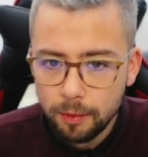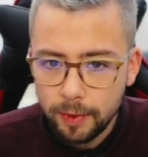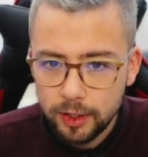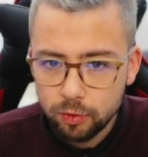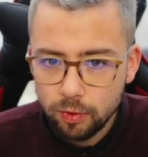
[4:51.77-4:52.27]

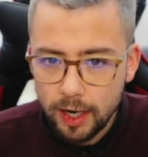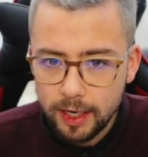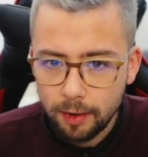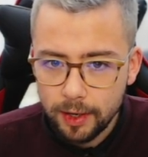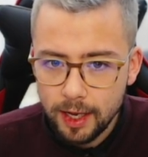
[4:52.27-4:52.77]
which right
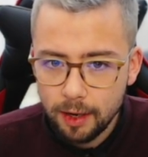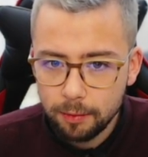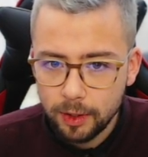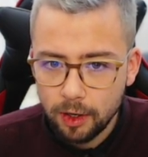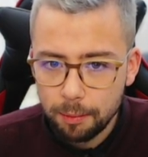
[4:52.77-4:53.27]
down here
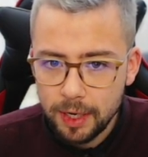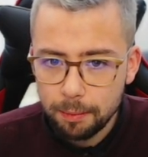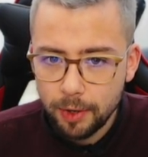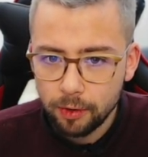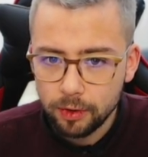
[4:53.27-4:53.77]
we've got
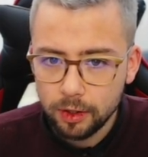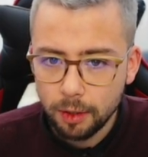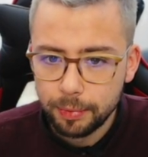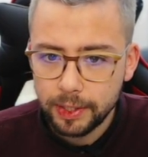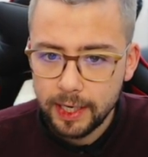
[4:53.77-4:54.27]
minim poll
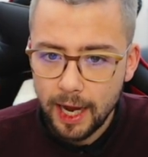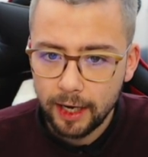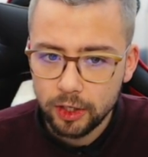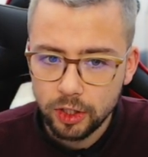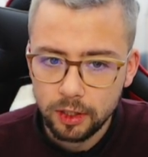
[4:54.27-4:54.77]
complete
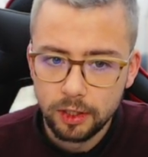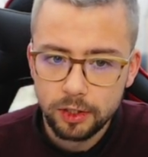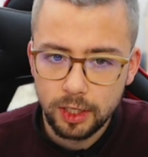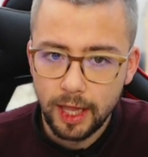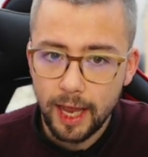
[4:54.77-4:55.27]
action
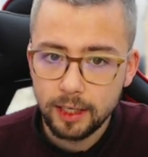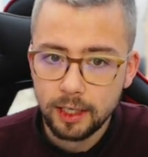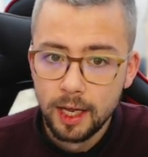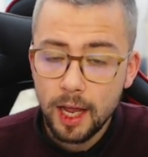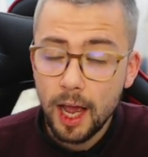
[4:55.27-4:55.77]
select,